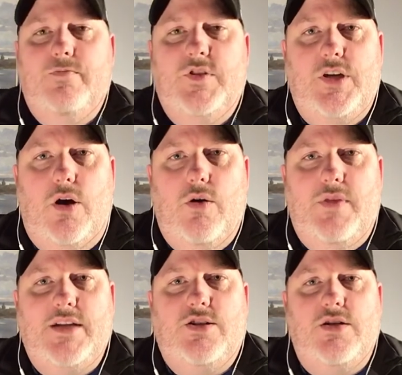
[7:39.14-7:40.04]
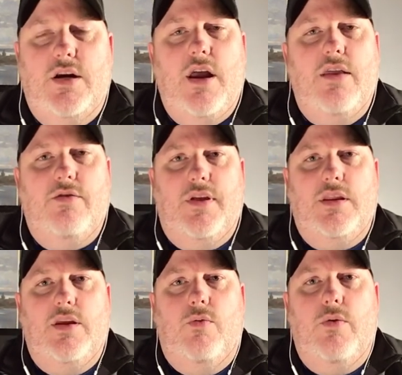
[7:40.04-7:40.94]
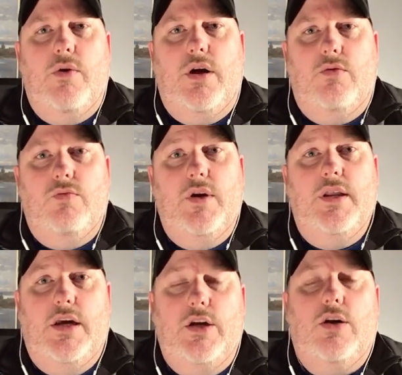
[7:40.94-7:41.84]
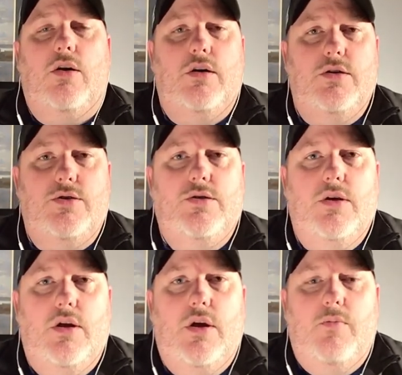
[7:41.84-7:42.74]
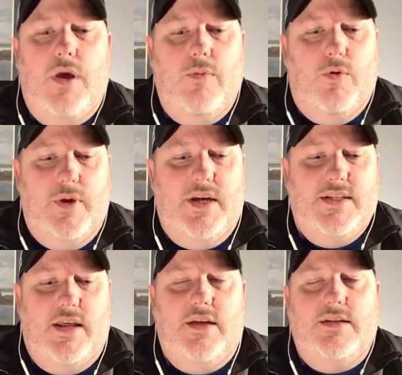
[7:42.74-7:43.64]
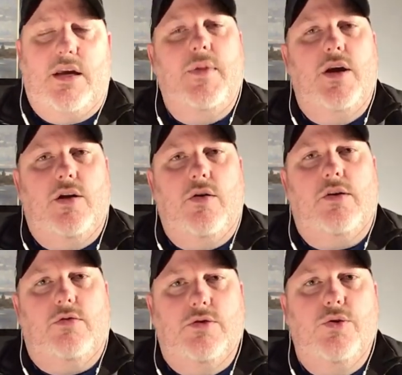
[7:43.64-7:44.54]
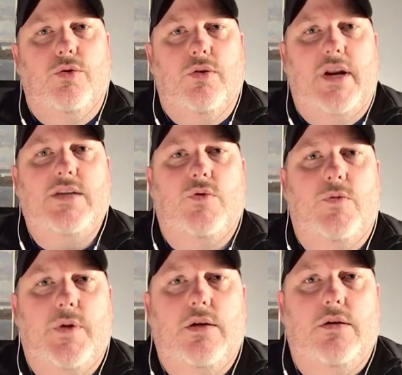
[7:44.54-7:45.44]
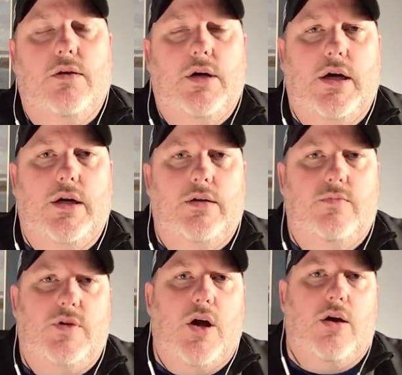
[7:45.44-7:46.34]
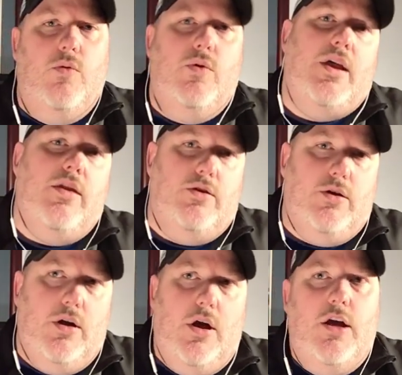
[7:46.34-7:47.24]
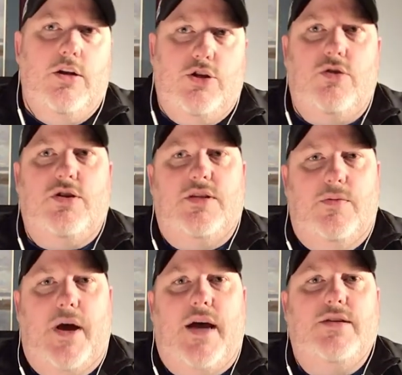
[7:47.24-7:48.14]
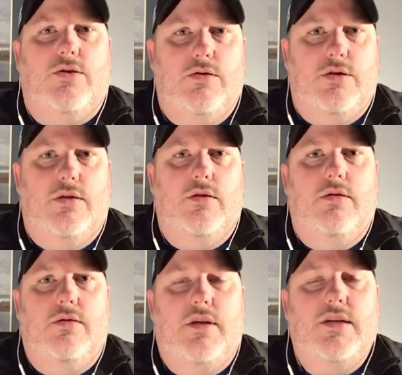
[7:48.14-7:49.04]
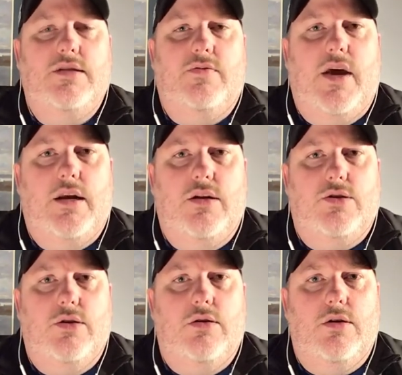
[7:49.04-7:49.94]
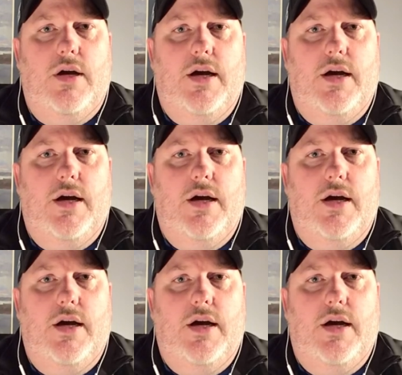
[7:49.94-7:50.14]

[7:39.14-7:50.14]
So that's just another thing that we want to really encourage people, because I think it's going to be a critical tool. And as we've been talking with other churches and pastors and things of that nature,